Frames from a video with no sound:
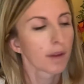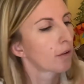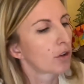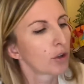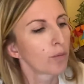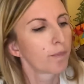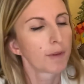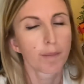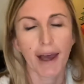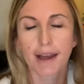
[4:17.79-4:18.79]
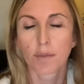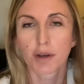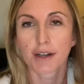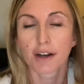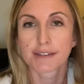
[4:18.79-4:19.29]
glue the back and put
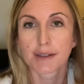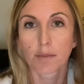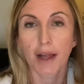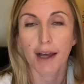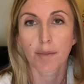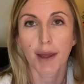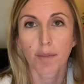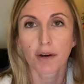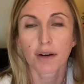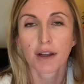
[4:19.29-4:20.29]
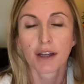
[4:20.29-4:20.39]
it on some black paper.